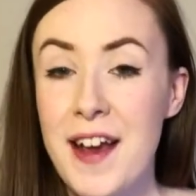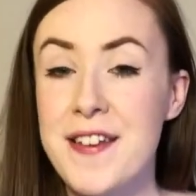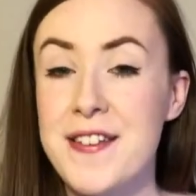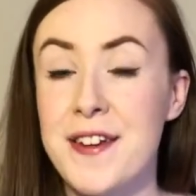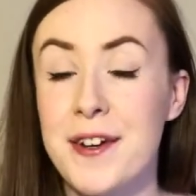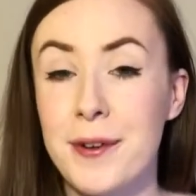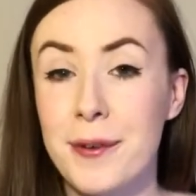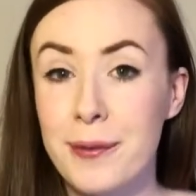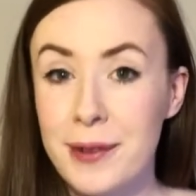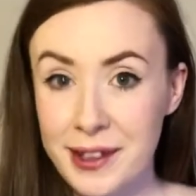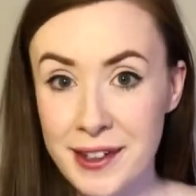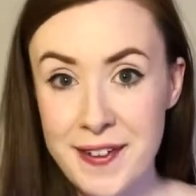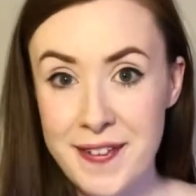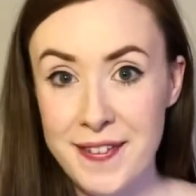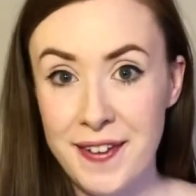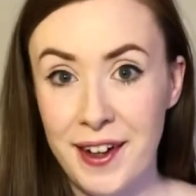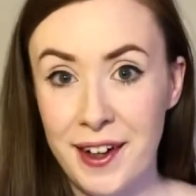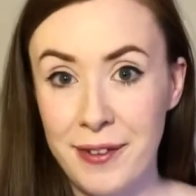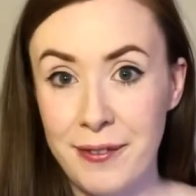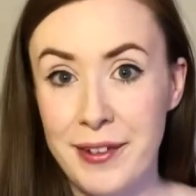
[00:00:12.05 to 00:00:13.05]
So we're going to
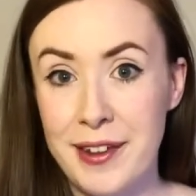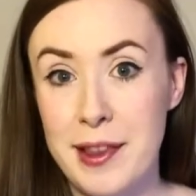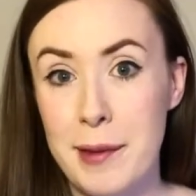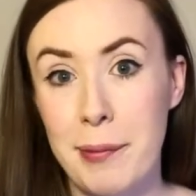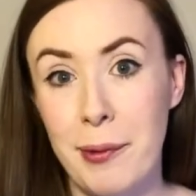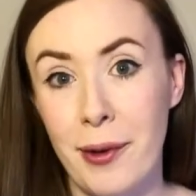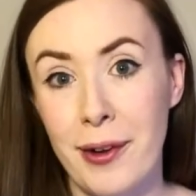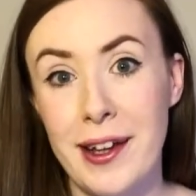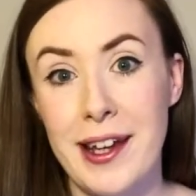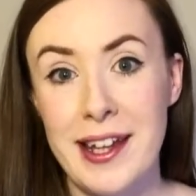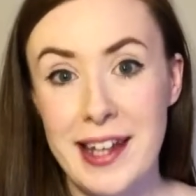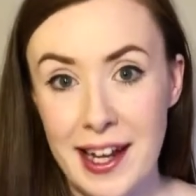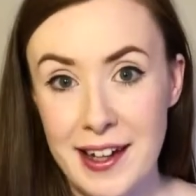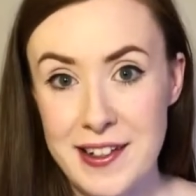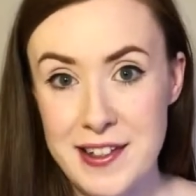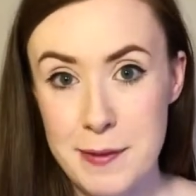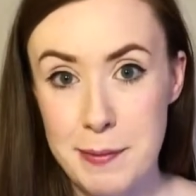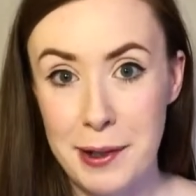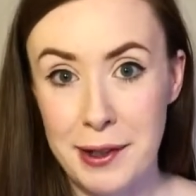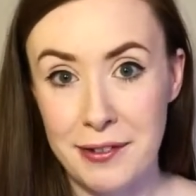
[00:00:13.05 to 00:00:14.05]
start with the book
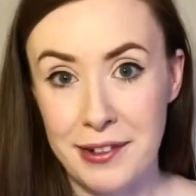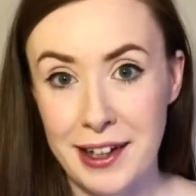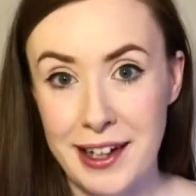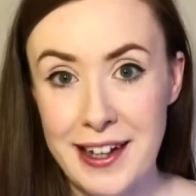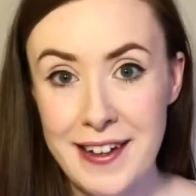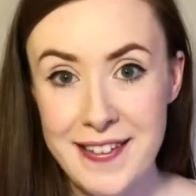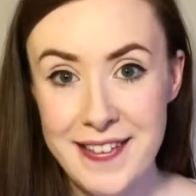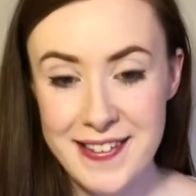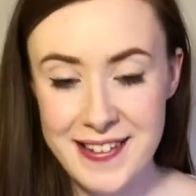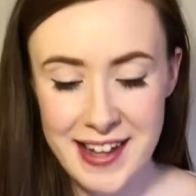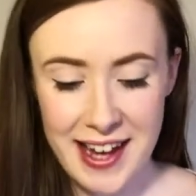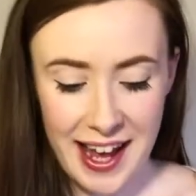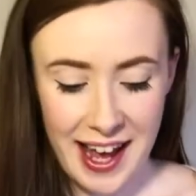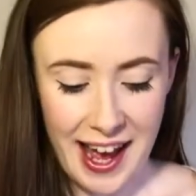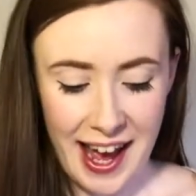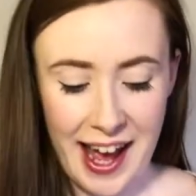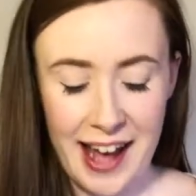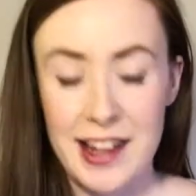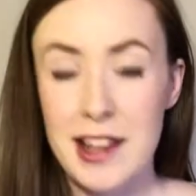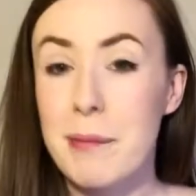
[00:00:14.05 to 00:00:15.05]
yet to be released,
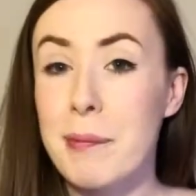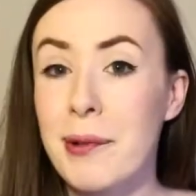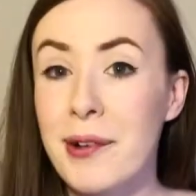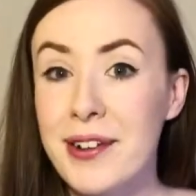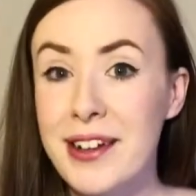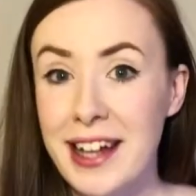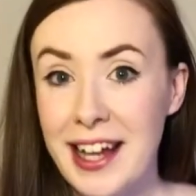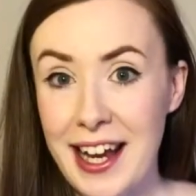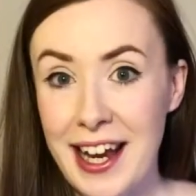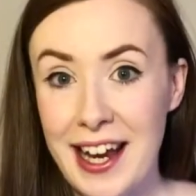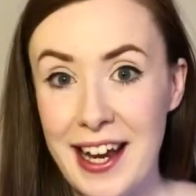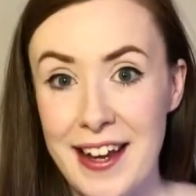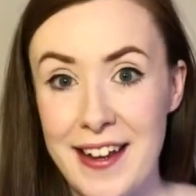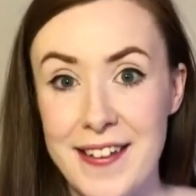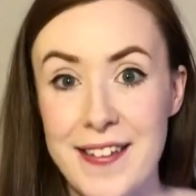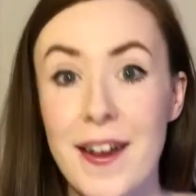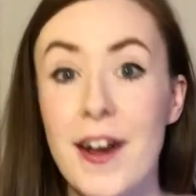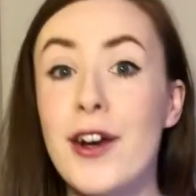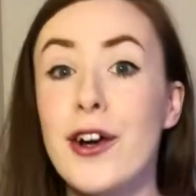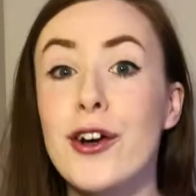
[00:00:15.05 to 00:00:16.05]
and the book
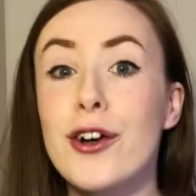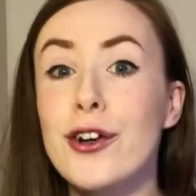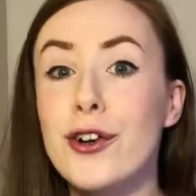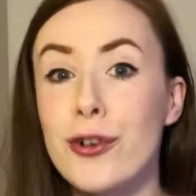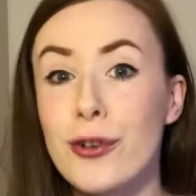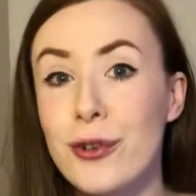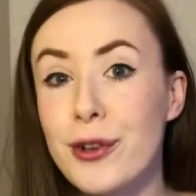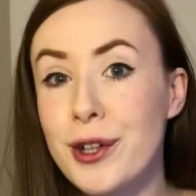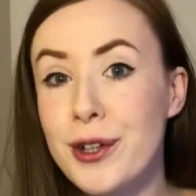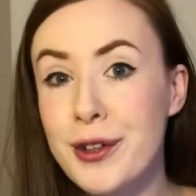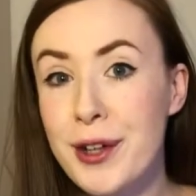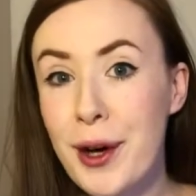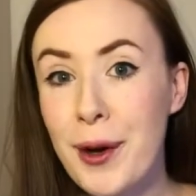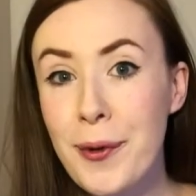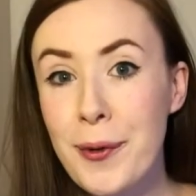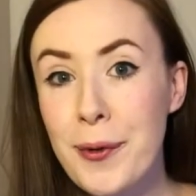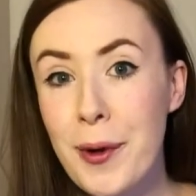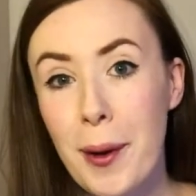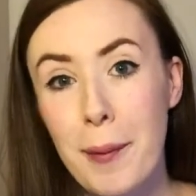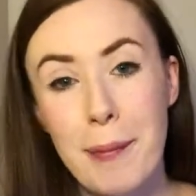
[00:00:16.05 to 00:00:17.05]
is
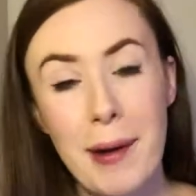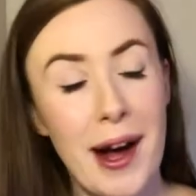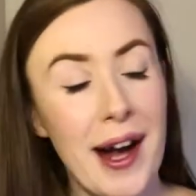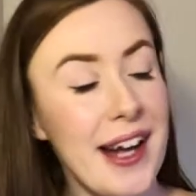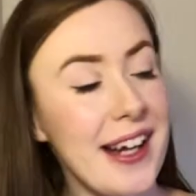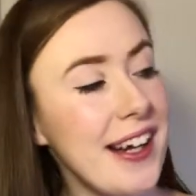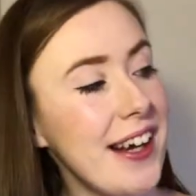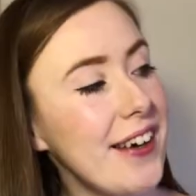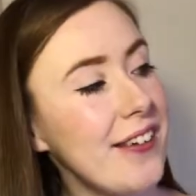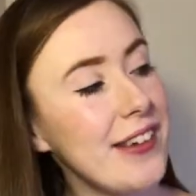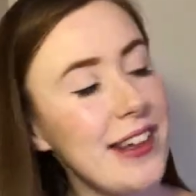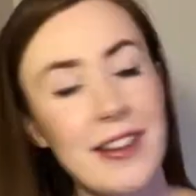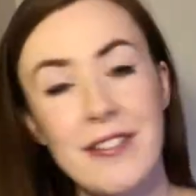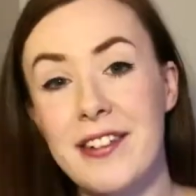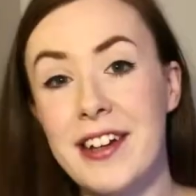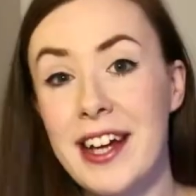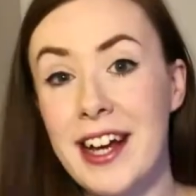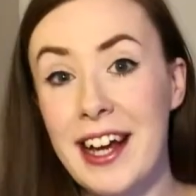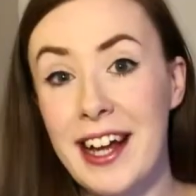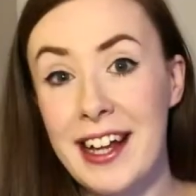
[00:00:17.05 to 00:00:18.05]
Crudo by
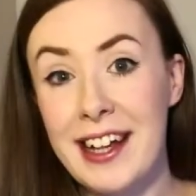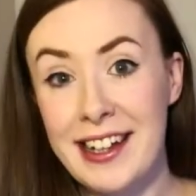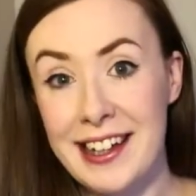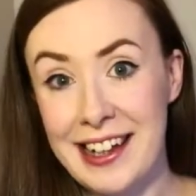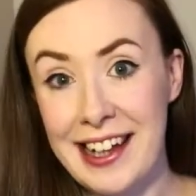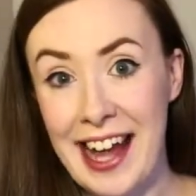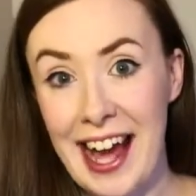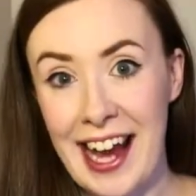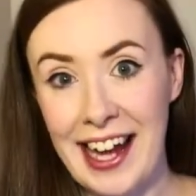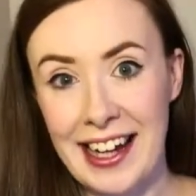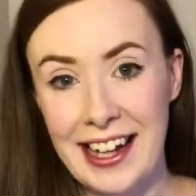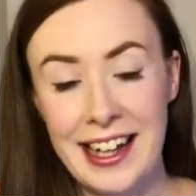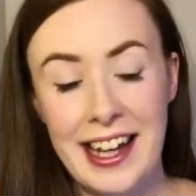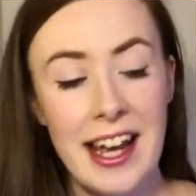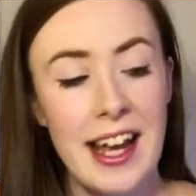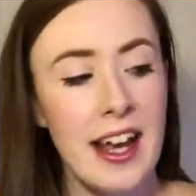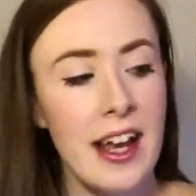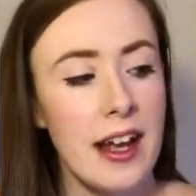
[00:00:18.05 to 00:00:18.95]
Olivia Laing.